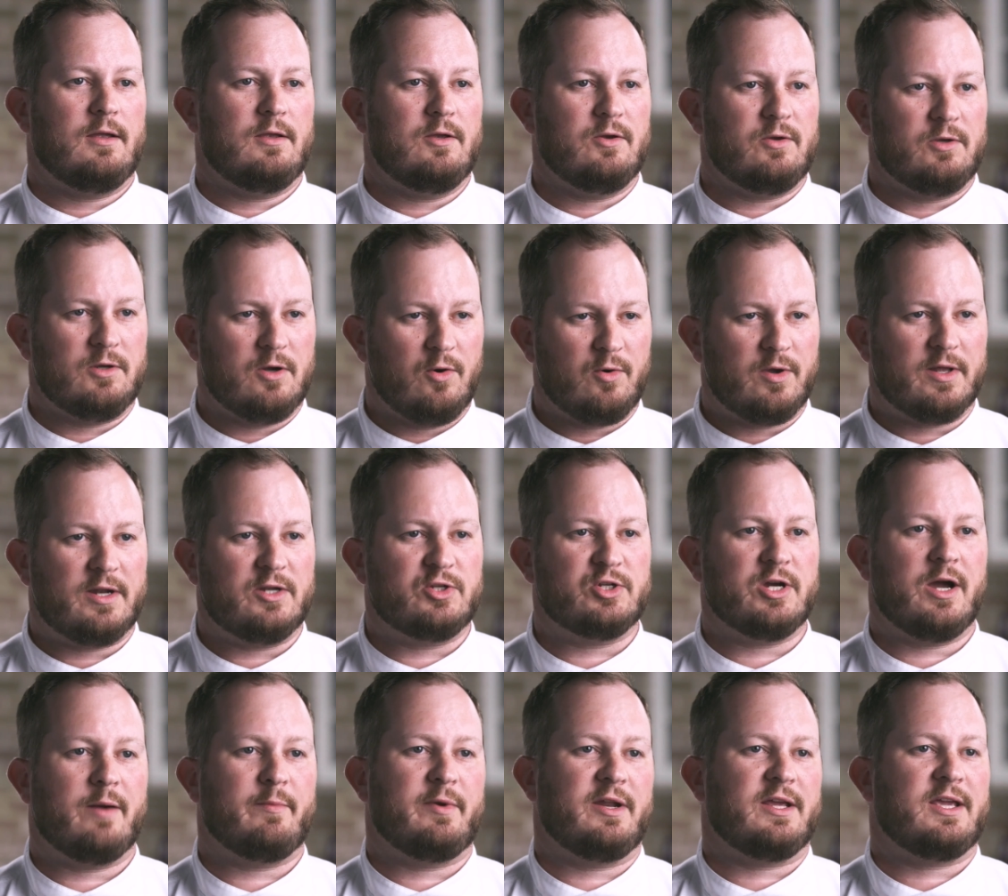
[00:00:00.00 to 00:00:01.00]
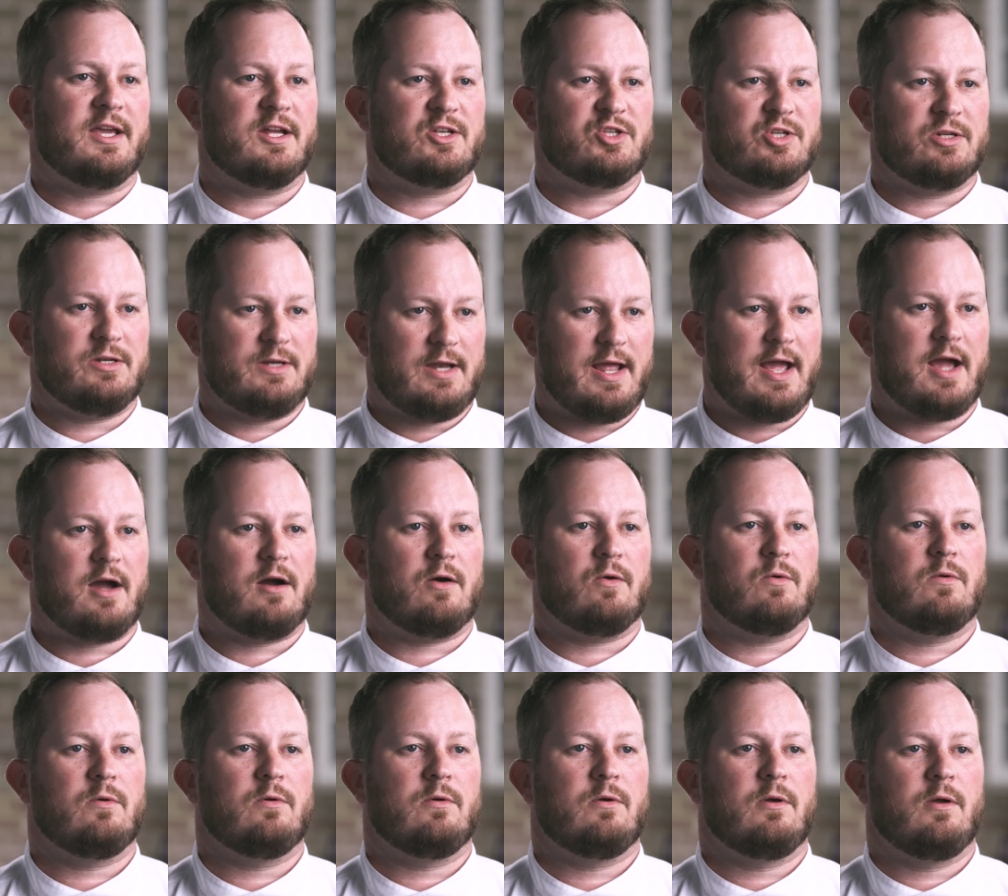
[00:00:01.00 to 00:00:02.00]
You can go get a job in a kitchen now
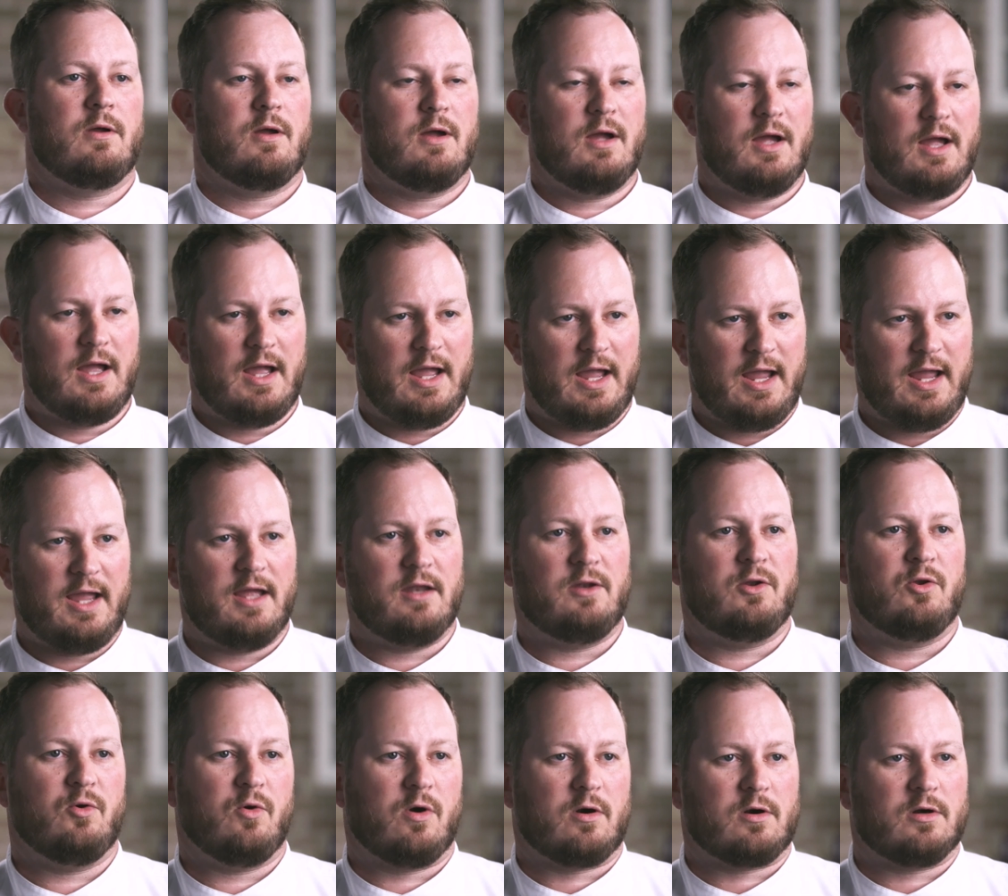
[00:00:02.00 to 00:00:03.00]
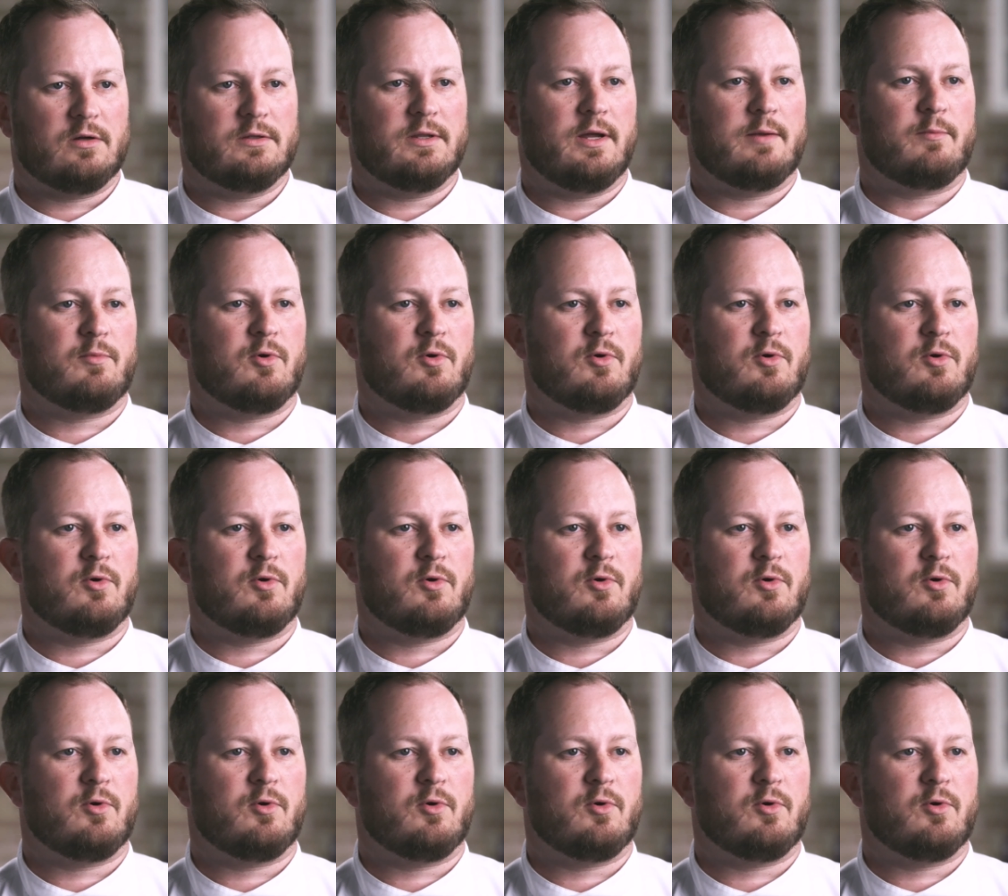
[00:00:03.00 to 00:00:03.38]
and do our online